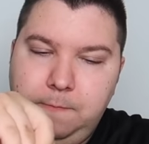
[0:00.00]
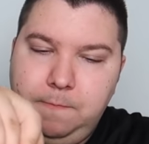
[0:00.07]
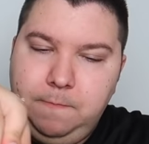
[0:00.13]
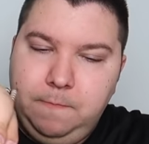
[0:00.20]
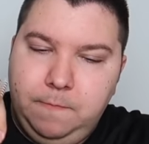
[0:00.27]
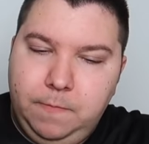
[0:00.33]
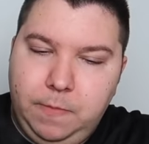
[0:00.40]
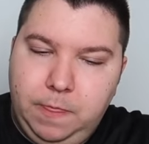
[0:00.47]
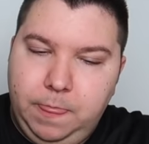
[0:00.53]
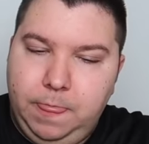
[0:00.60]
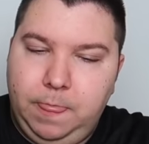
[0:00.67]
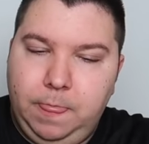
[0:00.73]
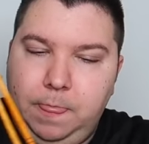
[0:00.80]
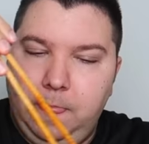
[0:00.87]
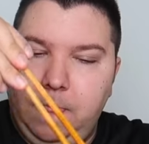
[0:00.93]
No, you used
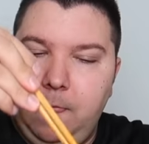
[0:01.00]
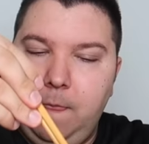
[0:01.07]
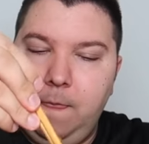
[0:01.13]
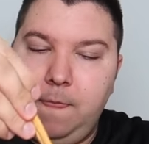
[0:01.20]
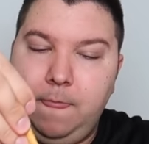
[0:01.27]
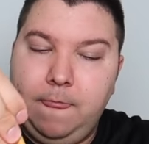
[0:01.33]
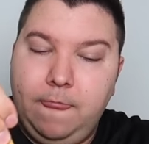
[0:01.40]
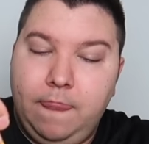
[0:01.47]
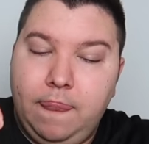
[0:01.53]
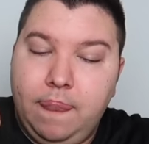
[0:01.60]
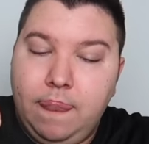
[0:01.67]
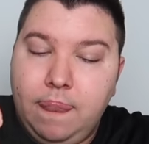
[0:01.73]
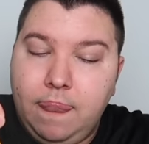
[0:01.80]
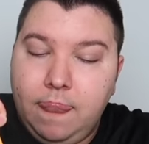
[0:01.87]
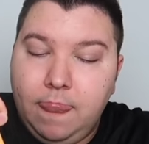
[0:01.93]
to just play your
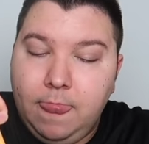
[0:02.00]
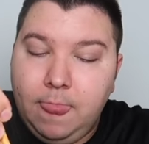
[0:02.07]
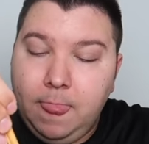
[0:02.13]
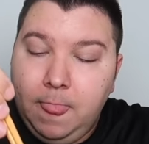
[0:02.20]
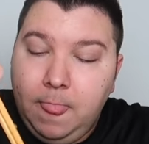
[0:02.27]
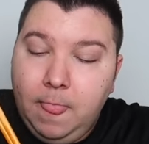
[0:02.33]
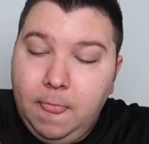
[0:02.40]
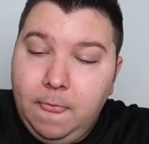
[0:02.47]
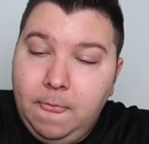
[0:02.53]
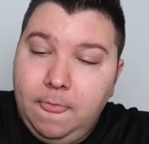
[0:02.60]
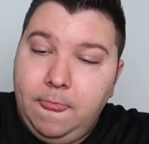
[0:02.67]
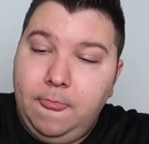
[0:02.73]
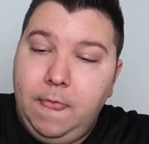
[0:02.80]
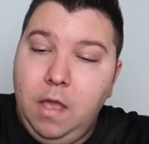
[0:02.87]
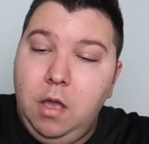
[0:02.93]
violin on street
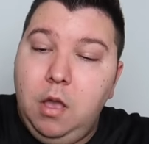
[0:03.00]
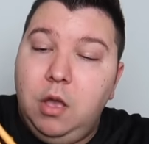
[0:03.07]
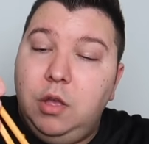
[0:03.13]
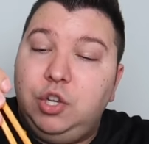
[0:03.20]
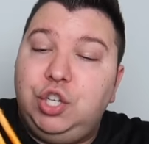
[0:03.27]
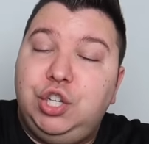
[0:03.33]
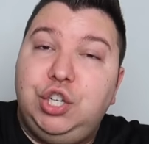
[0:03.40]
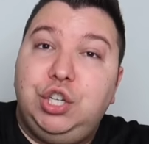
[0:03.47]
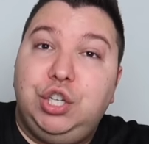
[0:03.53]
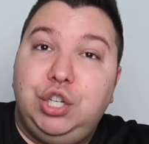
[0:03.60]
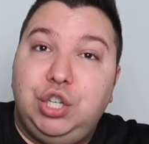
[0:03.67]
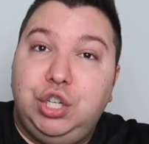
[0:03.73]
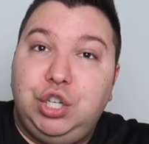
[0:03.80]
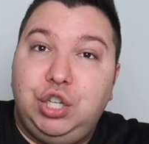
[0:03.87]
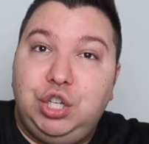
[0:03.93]
corners and collect pennies
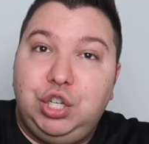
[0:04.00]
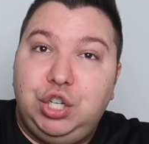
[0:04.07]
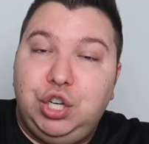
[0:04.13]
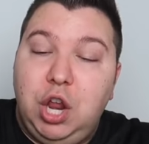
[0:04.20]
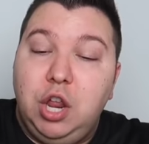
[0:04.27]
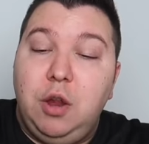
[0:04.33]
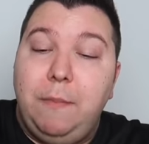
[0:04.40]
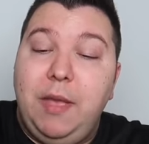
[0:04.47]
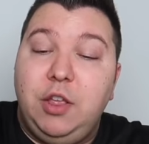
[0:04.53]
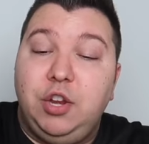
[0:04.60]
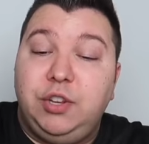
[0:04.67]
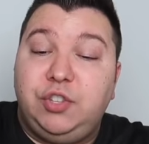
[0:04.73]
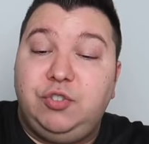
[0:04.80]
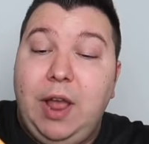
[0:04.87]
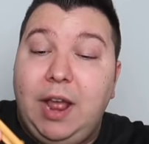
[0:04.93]
in a can. You
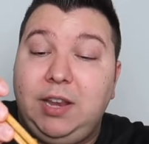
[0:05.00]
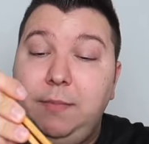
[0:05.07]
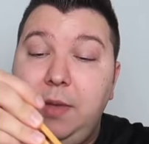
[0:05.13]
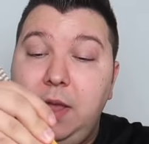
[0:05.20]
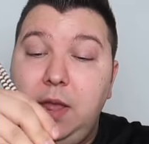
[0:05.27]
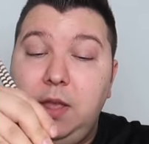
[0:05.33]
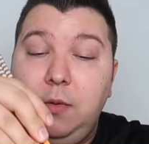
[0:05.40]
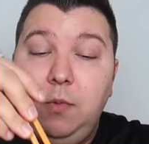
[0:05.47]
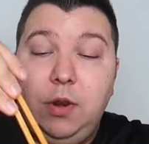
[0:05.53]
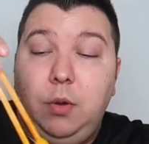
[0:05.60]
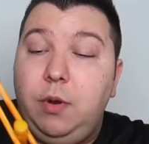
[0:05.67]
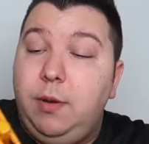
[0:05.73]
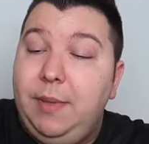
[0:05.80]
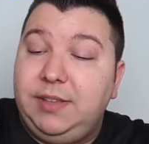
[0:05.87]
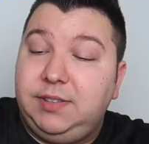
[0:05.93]
distracted me. We don't
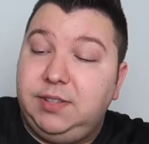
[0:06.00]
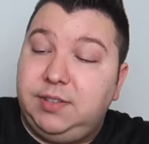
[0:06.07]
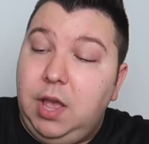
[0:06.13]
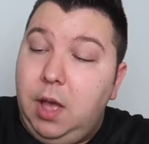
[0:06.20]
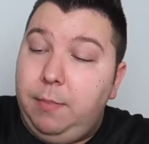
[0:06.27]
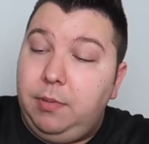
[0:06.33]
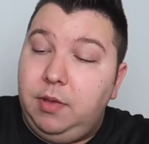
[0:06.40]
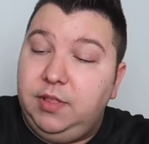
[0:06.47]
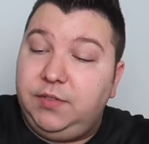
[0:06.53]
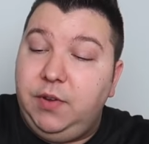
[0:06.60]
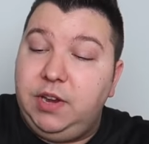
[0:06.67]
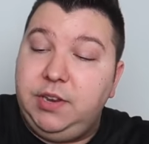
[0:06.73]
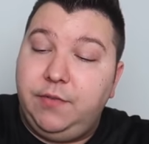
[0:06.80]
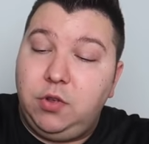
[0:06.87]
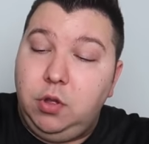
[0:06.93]
want to mess this up. It's
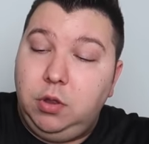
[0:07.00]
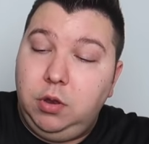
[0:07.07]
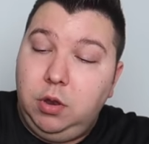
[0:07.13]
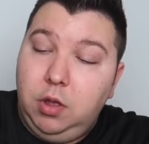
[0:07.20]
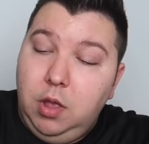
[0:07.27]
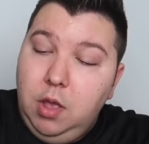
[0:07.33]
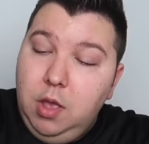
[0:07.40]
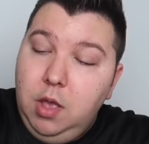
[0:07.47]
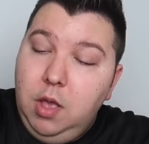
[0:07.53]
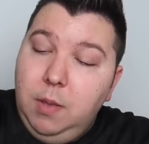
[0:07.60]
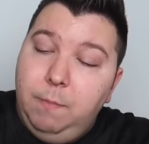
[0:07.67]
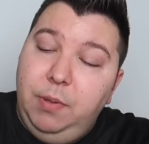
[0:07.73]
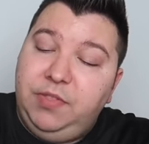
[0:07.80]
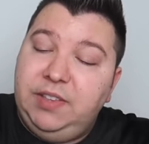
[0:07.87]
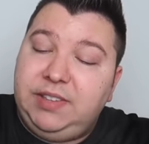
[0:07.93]
very difficult.
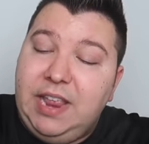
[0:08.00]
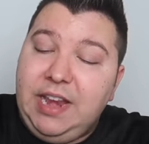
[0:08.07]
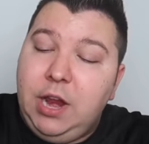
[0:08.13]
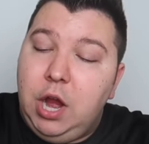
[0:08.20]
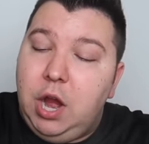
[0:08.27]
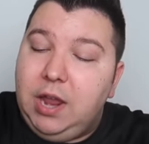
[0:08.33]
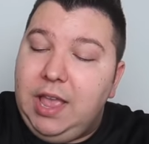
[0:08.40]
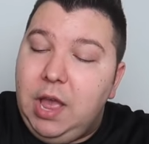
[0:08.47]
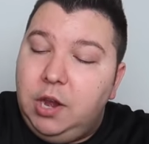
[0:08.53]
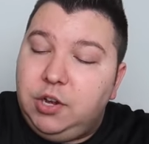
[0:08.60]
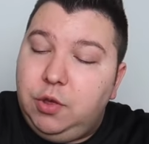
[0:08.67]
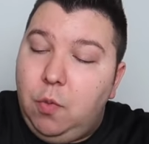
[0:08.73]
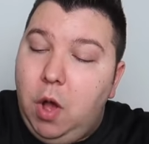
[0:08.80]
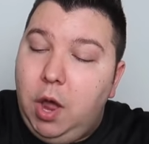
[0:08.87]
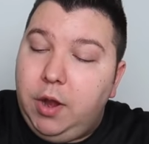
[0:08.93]
Put this in here. Get under
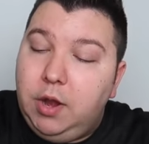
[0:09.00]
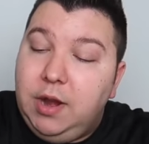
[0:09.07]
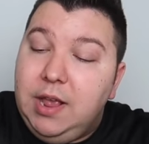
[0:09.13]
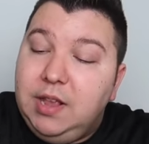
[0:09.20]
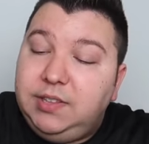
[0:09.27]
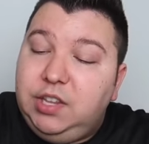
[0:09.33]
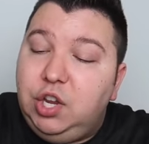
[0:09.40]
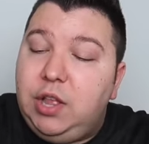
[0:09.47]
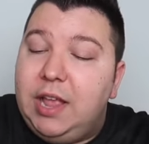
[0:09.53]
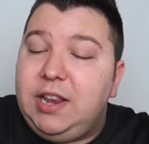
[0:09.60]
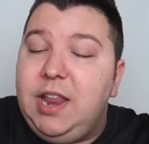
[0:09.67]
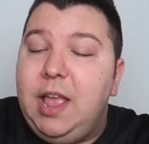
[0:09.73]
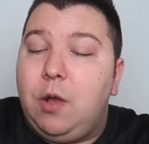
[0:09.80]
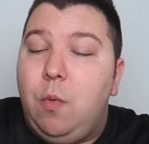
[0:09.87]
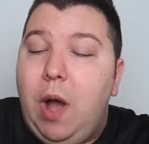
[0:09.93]
the water. See, you're like,
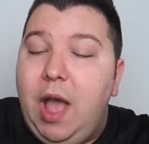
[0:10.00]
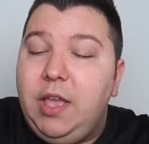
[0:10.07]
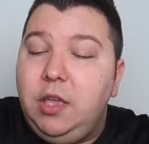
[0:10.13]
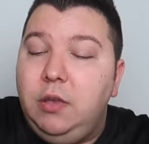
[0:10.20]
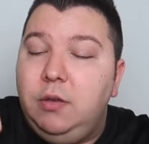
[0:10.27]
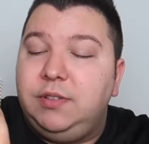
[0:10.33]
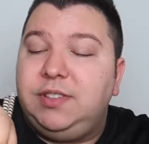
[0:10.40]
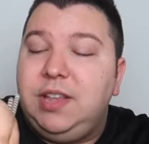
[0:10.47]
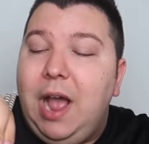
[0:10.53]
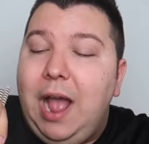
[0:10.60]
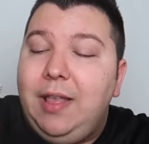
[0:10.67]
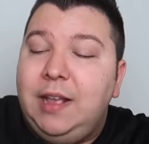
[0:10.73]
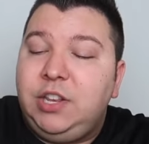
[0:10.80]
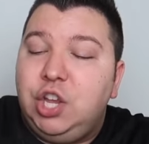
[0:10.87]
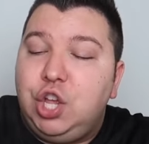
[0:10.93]
Nick, why are you... See,
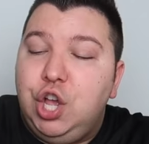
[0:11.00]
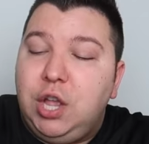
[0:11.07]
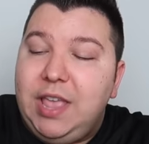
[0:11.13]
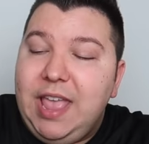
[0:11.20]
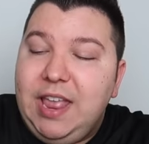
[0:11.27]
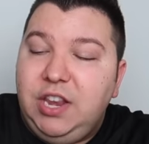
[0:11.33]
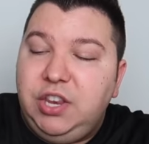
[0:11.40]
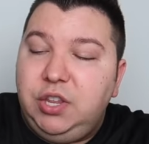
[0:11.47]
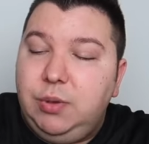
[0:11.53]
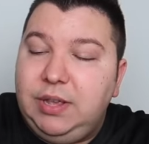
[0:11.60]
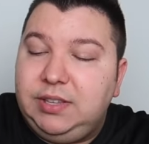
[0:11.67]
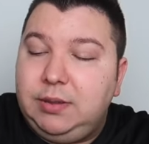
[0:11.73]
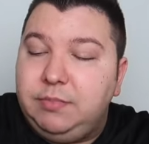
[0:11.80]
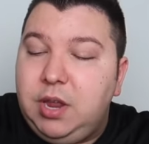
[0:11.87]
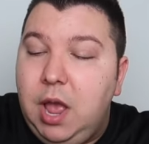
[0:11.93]
I like to cook it into
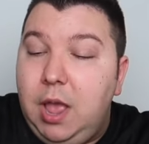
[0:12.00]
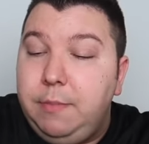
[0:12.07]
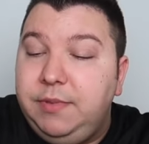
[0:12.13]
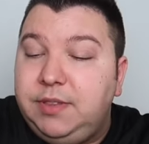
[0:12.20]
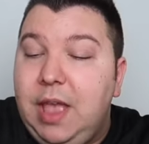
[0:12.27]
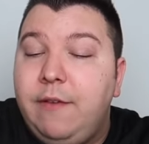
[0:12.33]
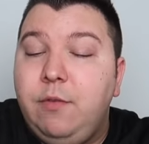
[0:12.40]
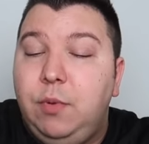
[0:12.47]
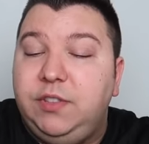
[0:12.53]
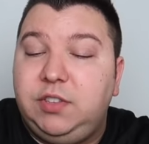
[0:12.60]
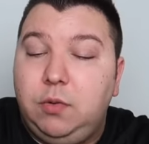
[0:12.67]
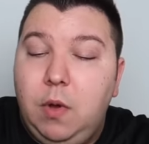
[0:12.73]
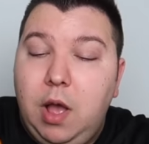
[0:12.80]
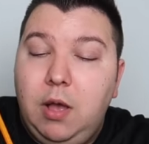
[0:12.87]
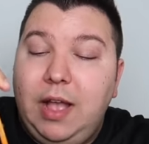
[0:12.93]
it sometimes. Every once
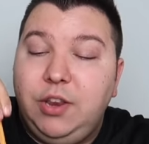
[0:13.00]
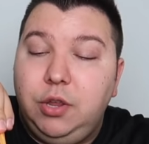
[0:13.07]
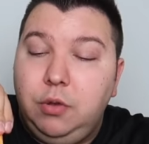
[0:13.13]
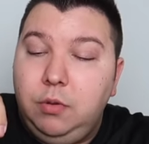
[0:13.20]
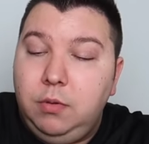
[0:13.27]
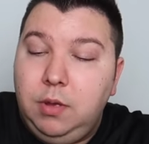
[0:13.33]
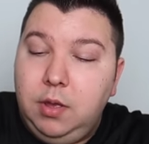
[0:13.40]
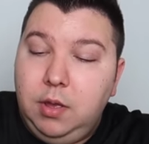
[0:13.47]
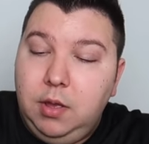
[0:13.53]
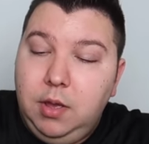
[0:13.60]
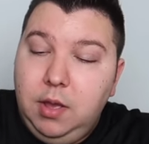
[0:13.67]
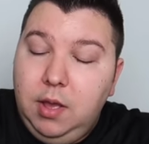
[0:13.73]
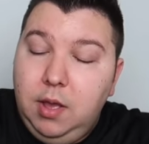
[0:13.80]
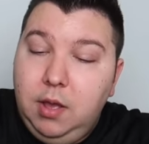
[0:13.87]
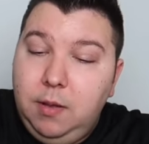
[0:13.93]
in a while, I do.
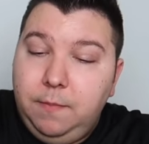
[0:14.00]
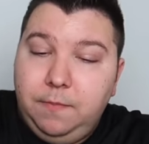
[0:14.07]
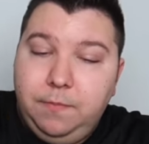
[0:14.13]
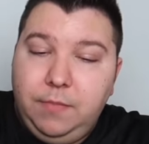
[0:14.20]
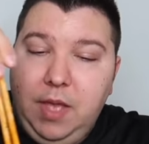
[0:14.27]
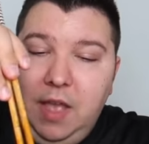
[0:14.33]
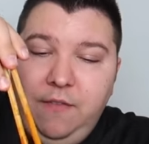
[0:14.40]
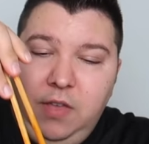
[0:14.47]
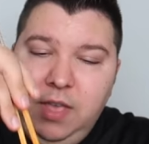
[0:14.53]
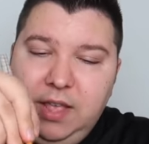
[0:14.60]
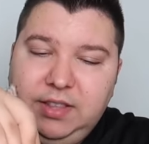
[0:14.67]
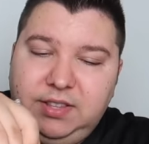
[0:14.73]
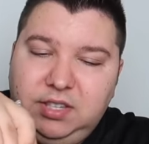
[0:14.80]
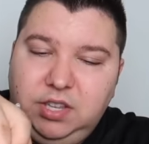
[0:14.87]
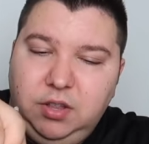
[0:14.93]
I feel like
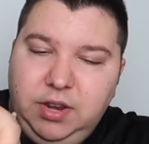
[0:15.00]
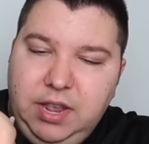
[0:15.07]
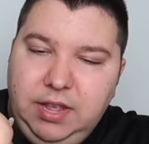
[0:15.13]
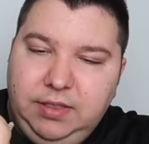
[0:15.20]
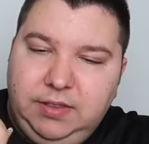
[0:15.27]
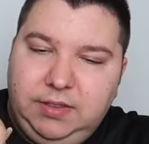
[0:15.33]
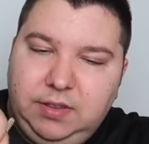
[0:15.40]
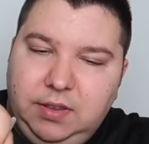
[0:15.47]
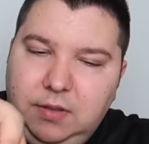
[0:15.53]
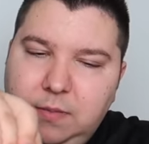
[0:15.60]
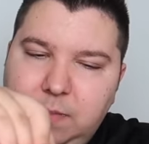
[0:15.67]
it still needs